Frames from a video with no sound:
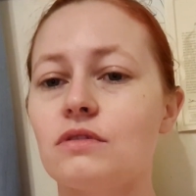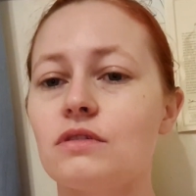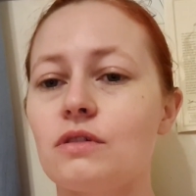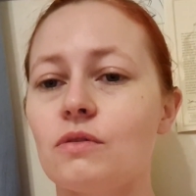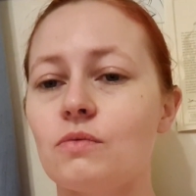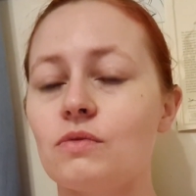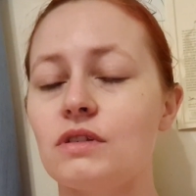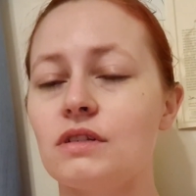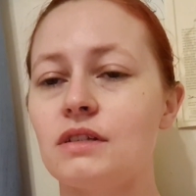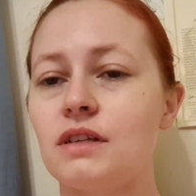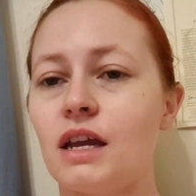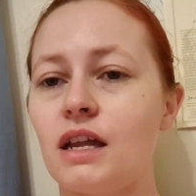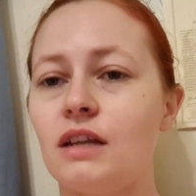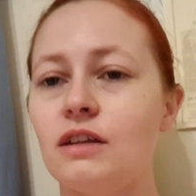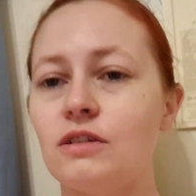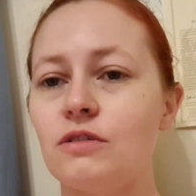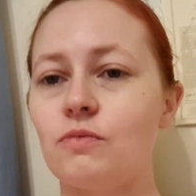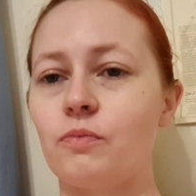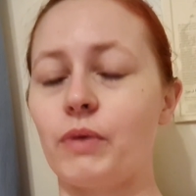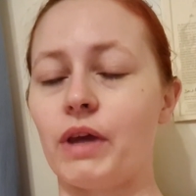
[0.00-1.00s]
So
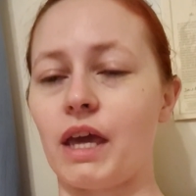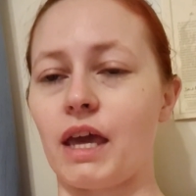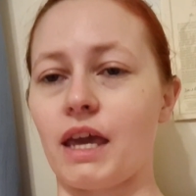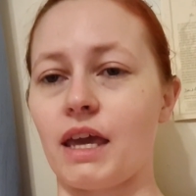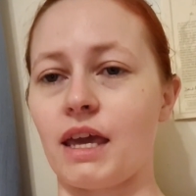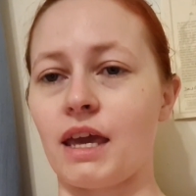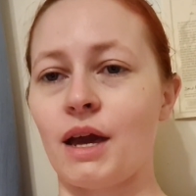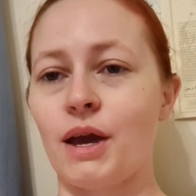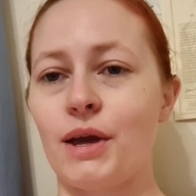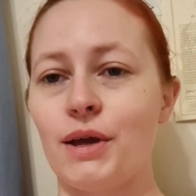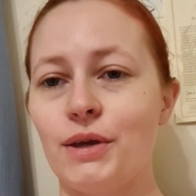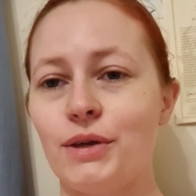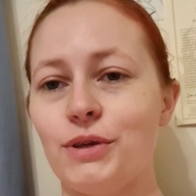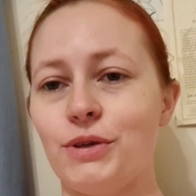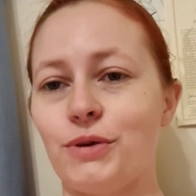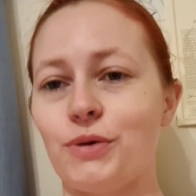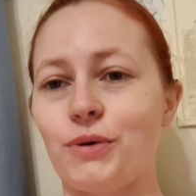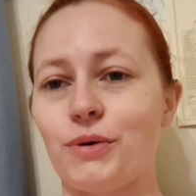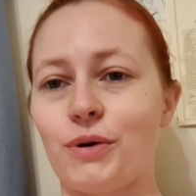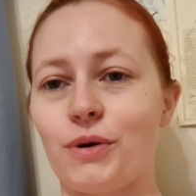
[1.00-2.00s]
send me
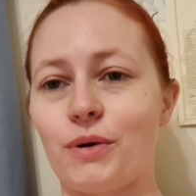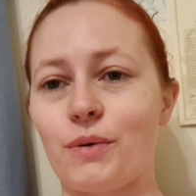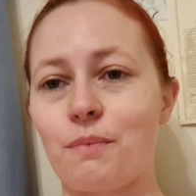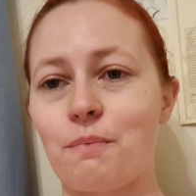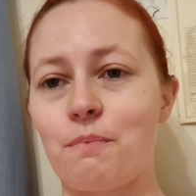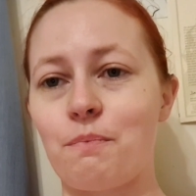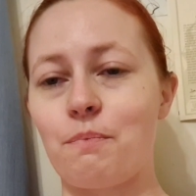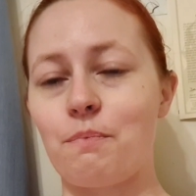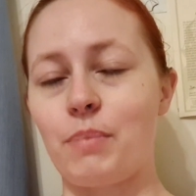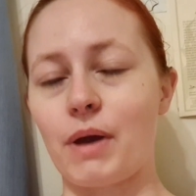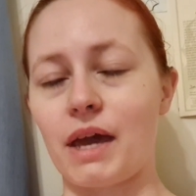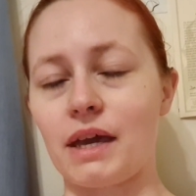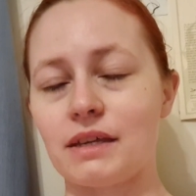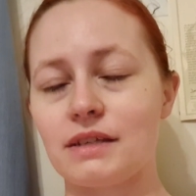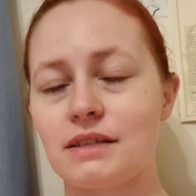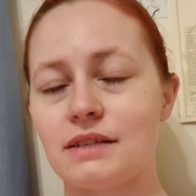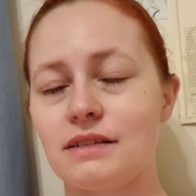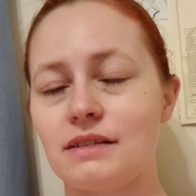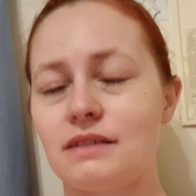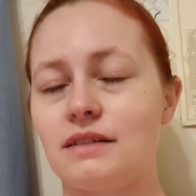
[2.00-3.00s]
your
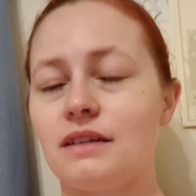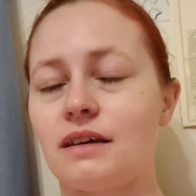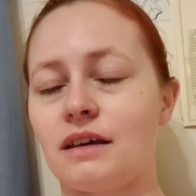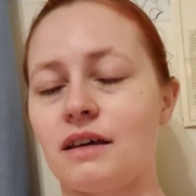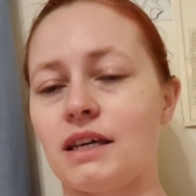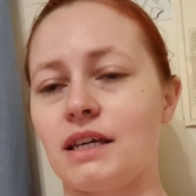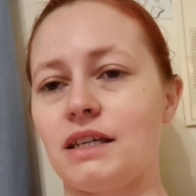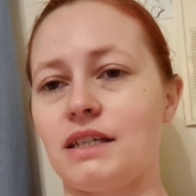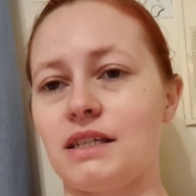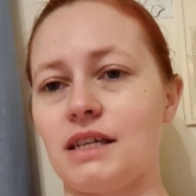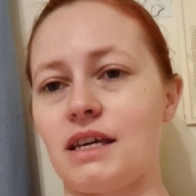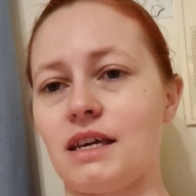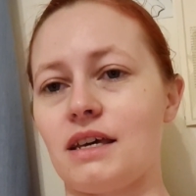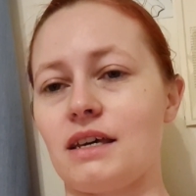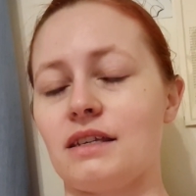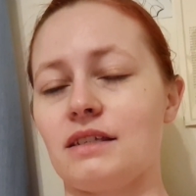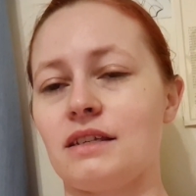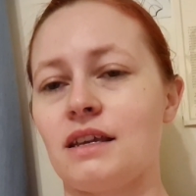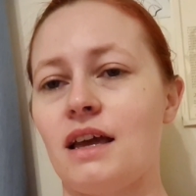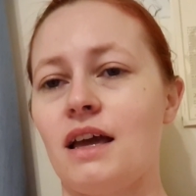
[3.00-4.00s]
best
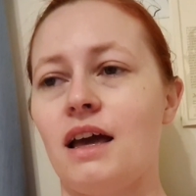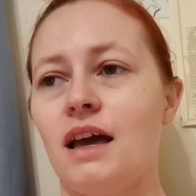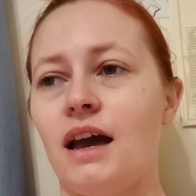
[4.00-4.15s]
ideas,